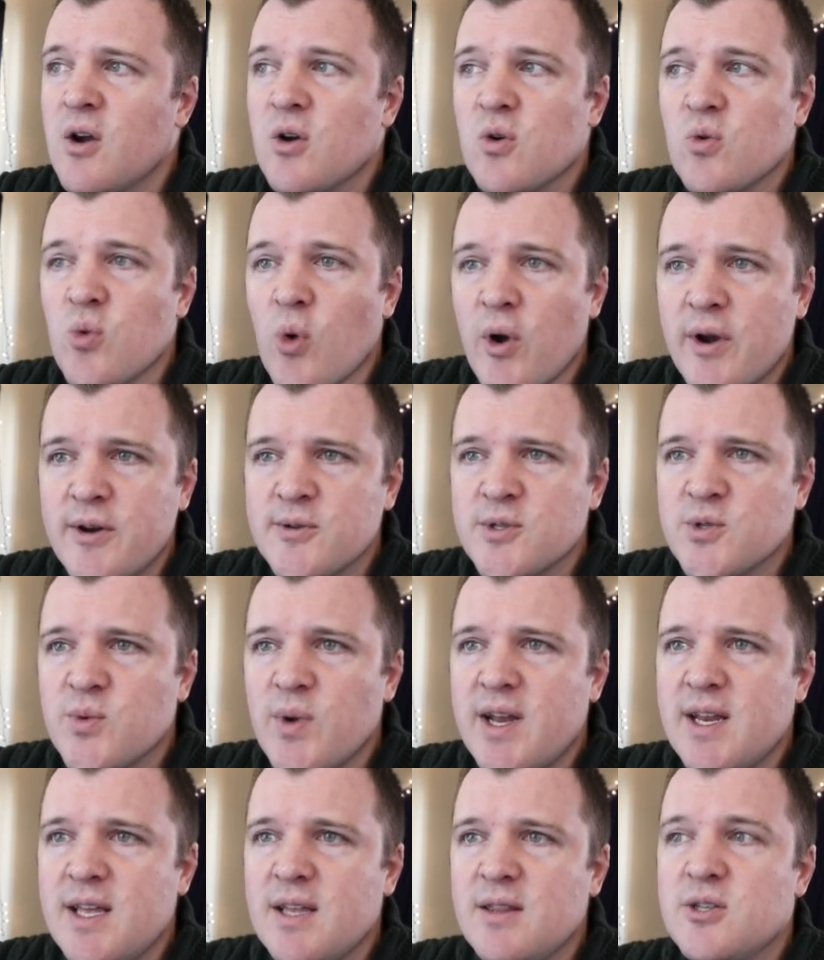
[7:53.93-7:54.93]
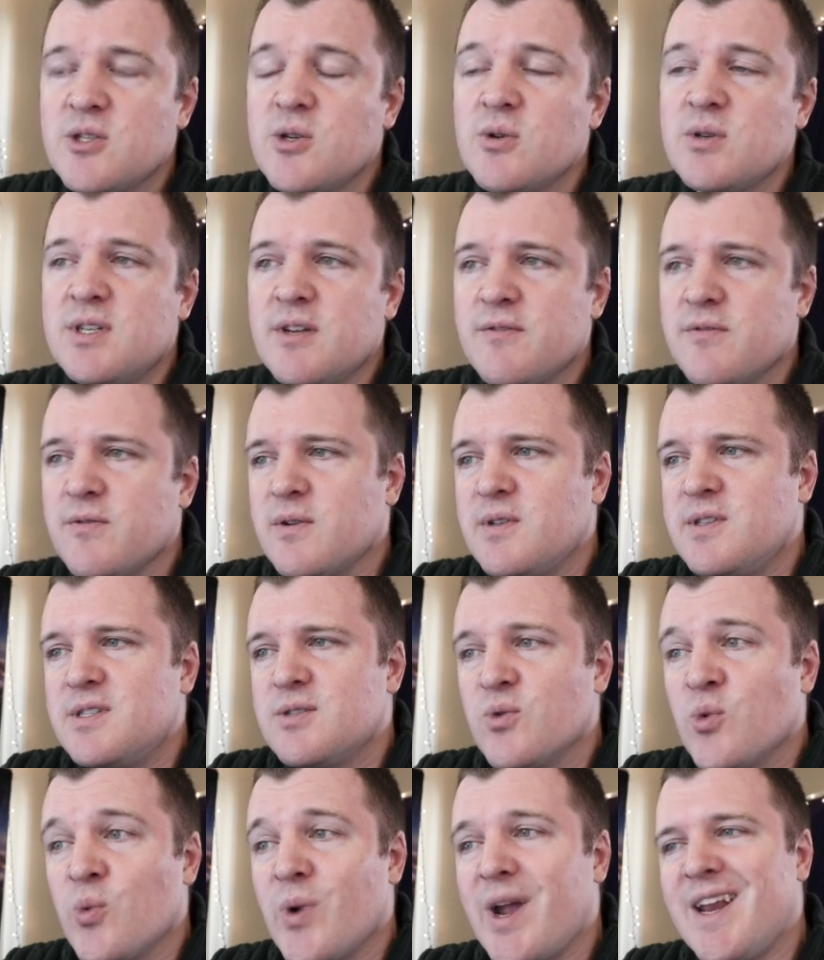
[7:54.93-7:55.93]
Reuters rating. These are different
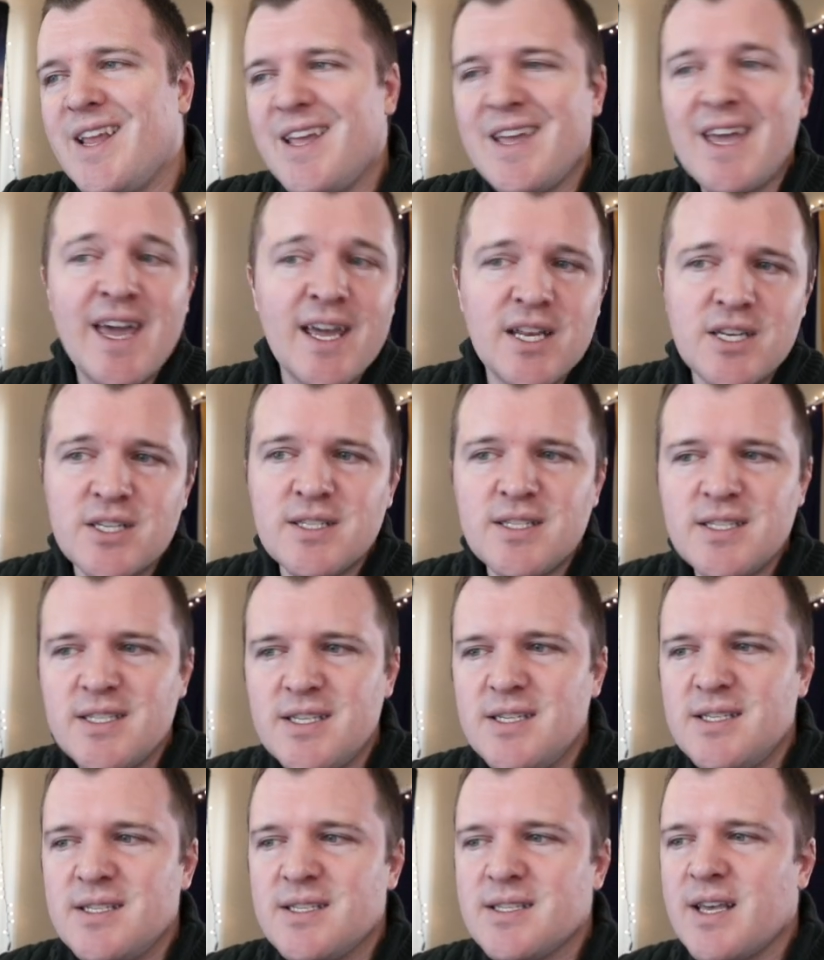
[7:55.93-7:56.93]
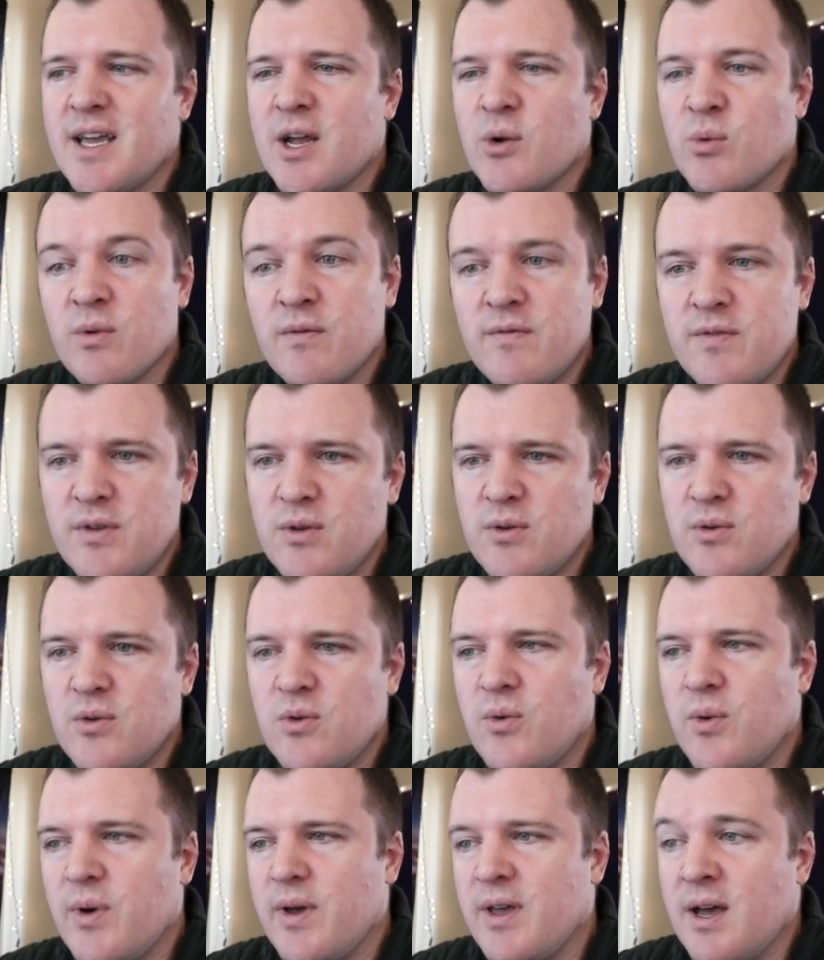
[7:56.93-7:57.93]
rating agencies that
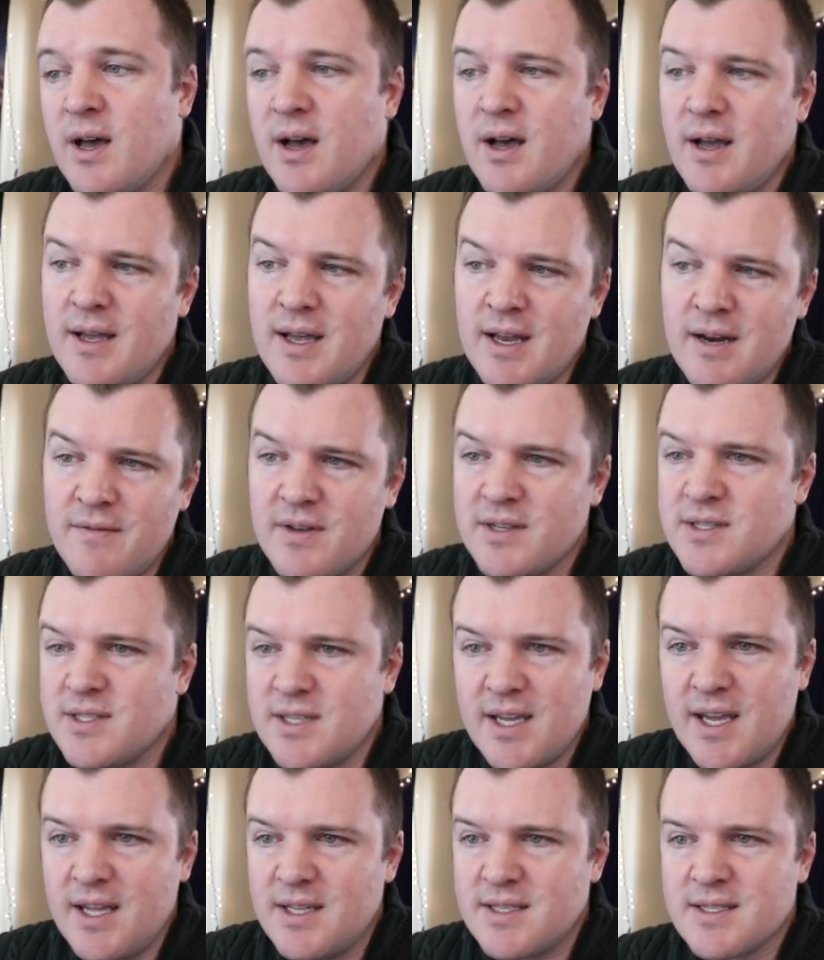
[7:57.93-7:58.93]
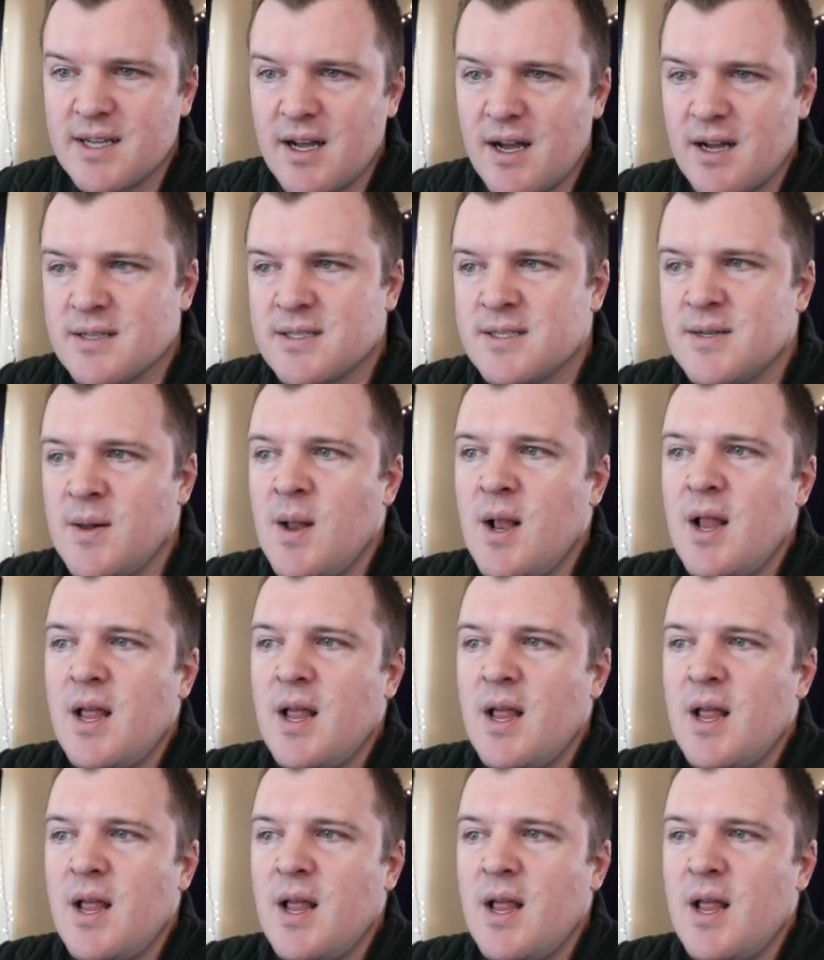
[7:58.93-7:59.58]
review uh, and investigate stocks.